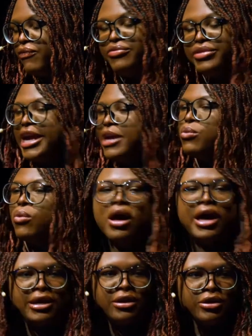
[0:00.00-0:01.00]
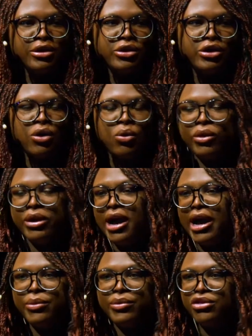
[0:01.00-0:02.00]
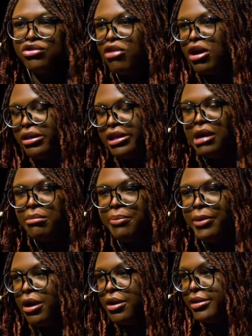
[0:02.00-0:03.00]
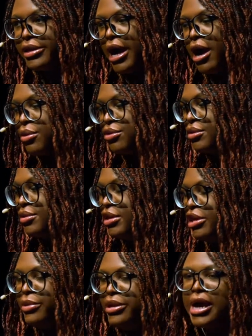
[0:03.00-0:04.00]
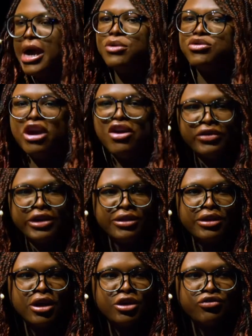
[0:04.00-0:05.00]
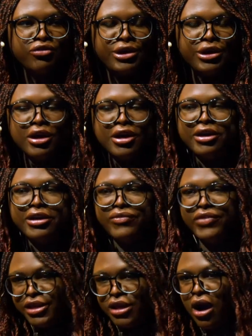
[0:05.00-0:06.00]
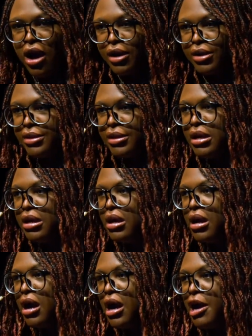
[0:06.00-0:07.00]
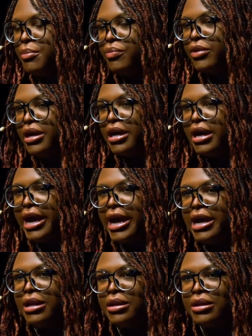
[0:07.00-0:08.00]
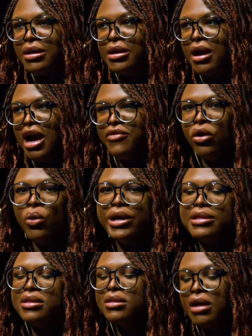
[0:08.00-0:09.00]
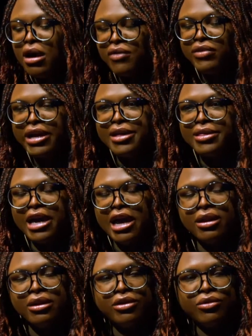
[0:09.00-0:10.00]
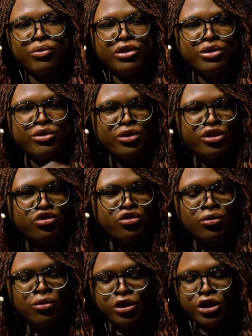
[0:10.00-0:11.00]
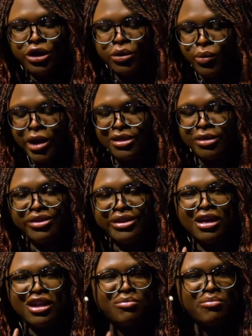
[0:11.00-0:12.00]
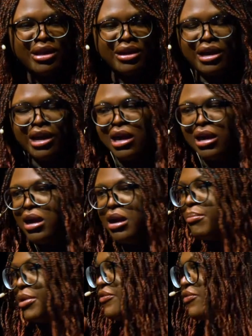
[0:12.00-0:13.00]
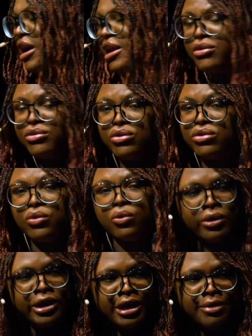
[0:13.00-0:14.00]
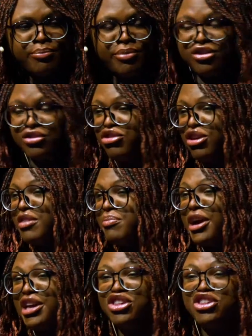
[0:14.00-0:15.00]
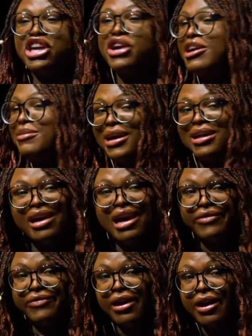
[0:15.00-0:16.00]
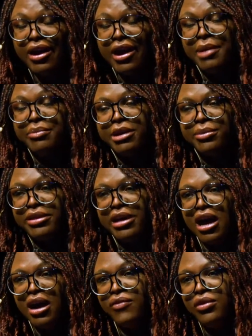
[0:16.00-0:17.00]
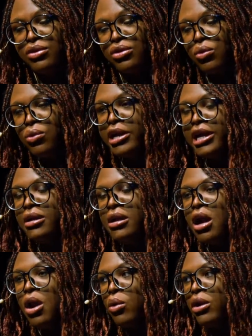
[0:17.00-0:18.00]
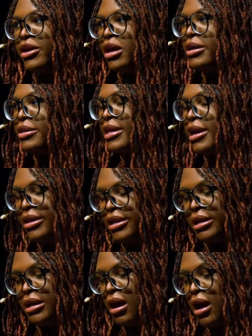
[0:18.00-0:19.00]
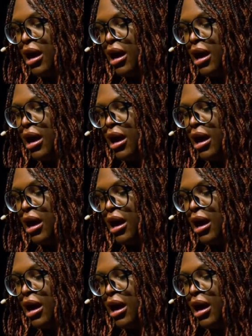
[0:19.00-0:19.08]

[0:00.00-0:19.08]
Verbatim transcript: day one, when I was struggling on my parents' couch, to see me now traveling the country giving talks. And I've always loved, like I said, with a journal, you can write something down on Monday. By Friday, there's a story. And just by sharing my life, I've been able to have a story. And one of the unintended